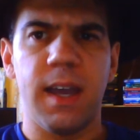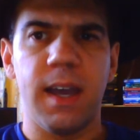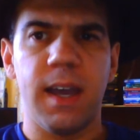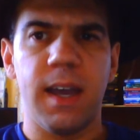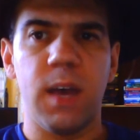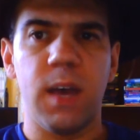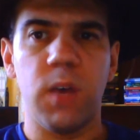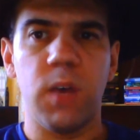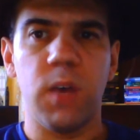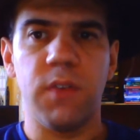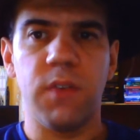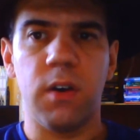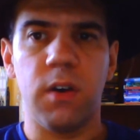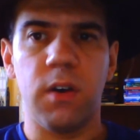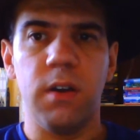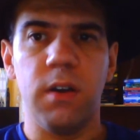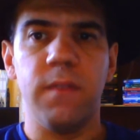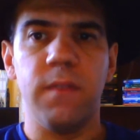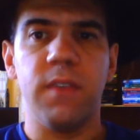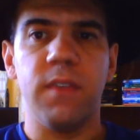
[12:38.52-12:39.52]

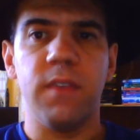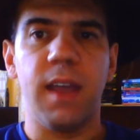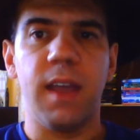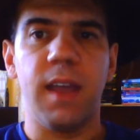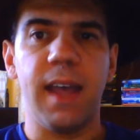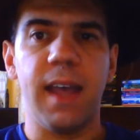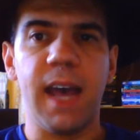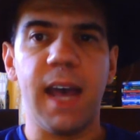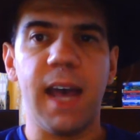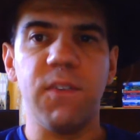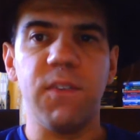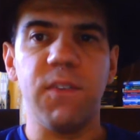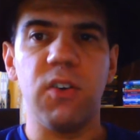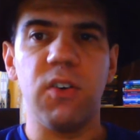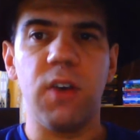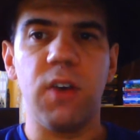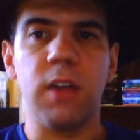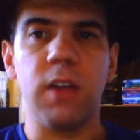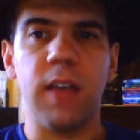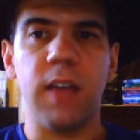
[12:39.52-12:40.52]
However,
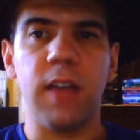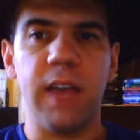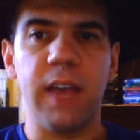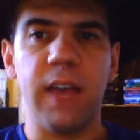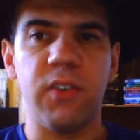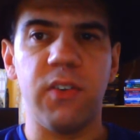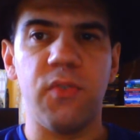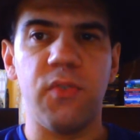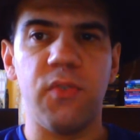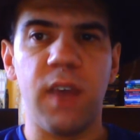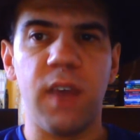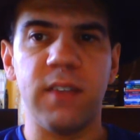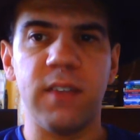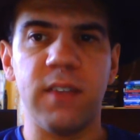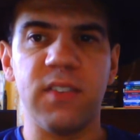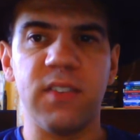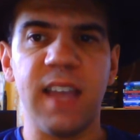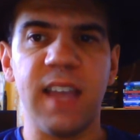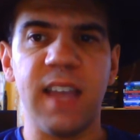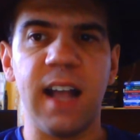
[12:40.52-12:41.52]
after Eliza
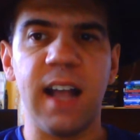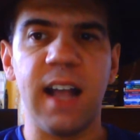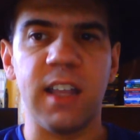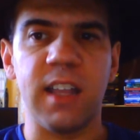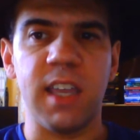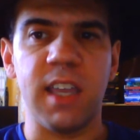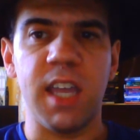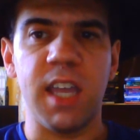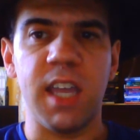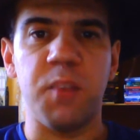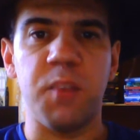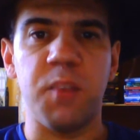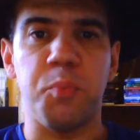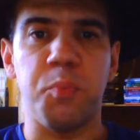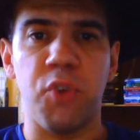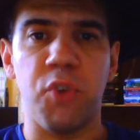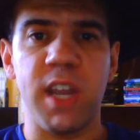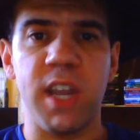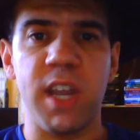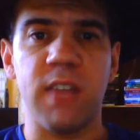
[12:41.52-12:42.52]
finds Tally in
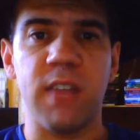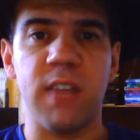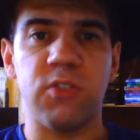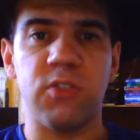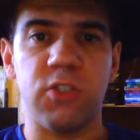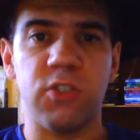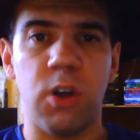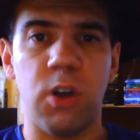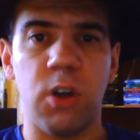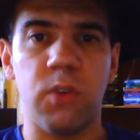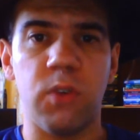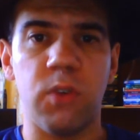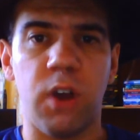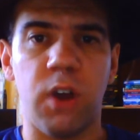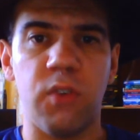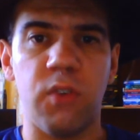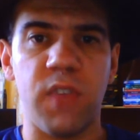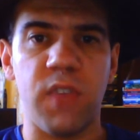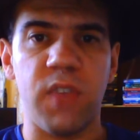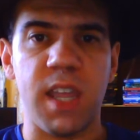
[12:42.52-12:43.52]
Bree and Sloan's
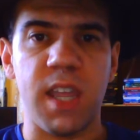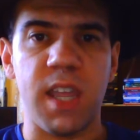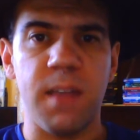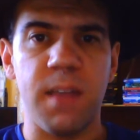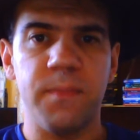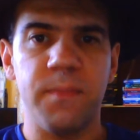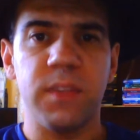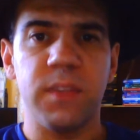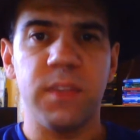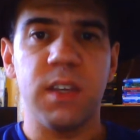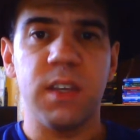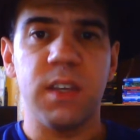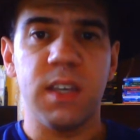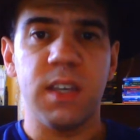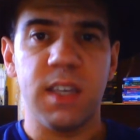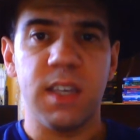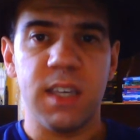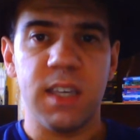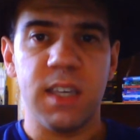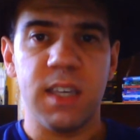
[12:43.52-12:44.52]
RV,
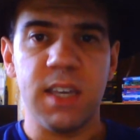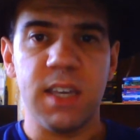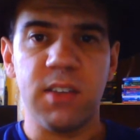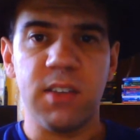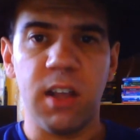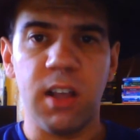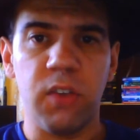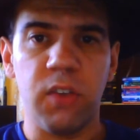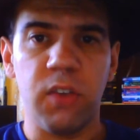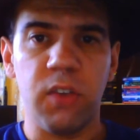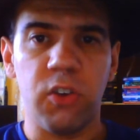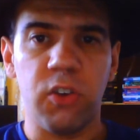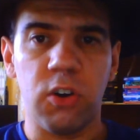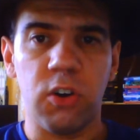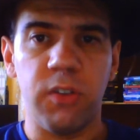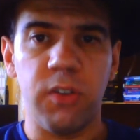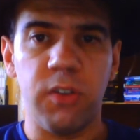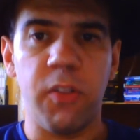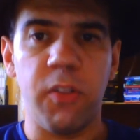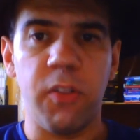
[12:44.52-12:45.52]
he tells
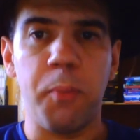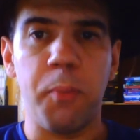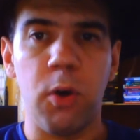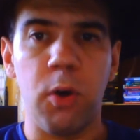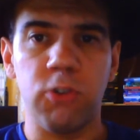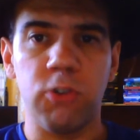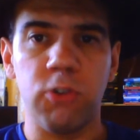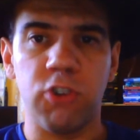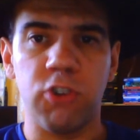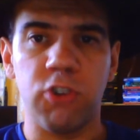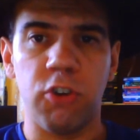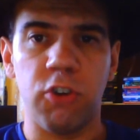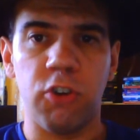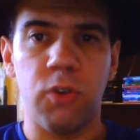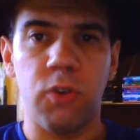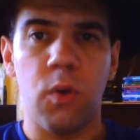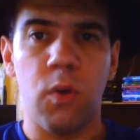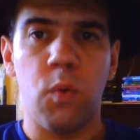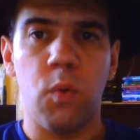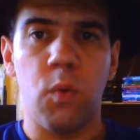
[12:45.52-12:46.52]
her that the
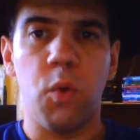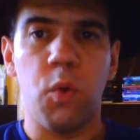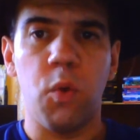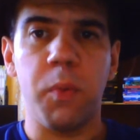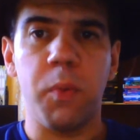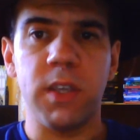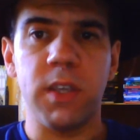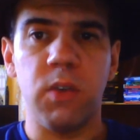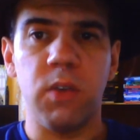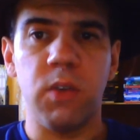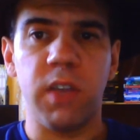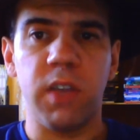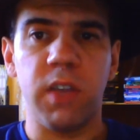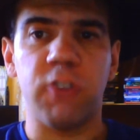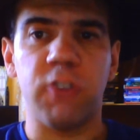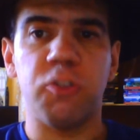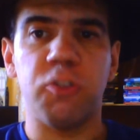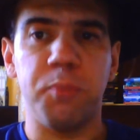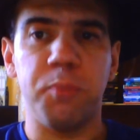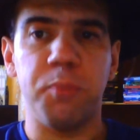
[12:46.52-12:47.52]
poachers will be using
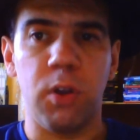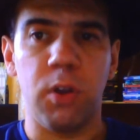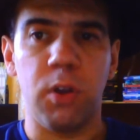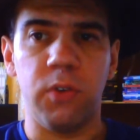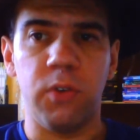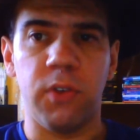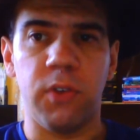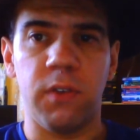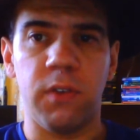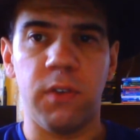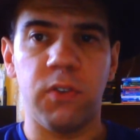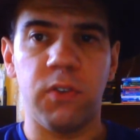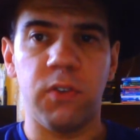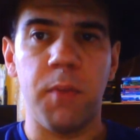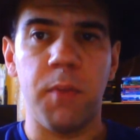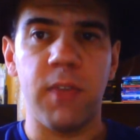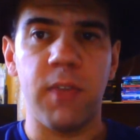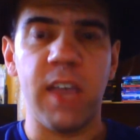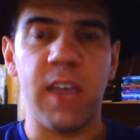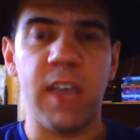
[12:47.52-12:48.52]
explosives to
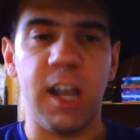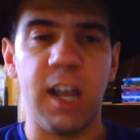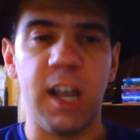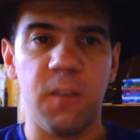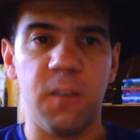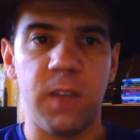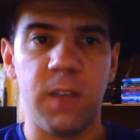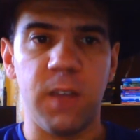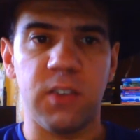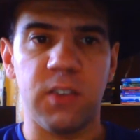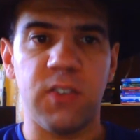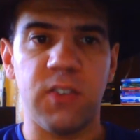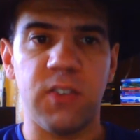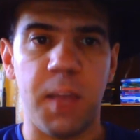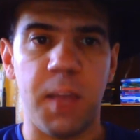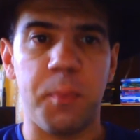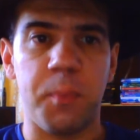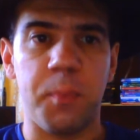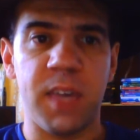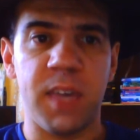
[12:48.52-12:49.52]
make the elephants
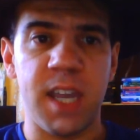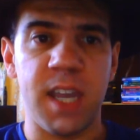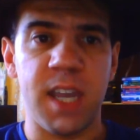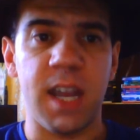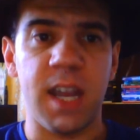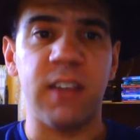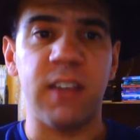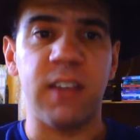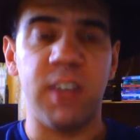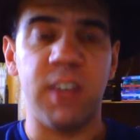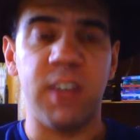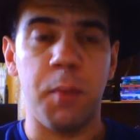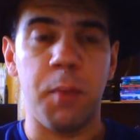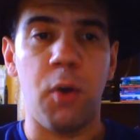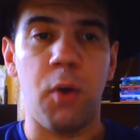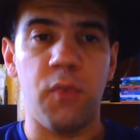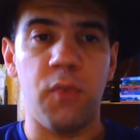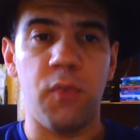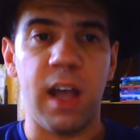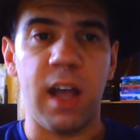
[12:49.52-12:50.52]
stampede at
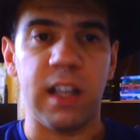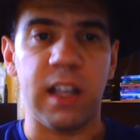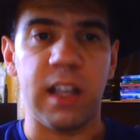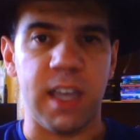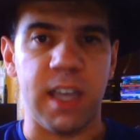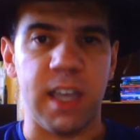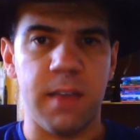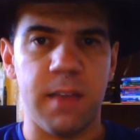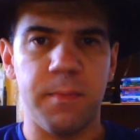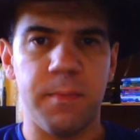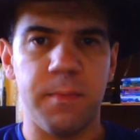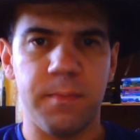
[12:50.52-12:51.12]
Tembo Valley.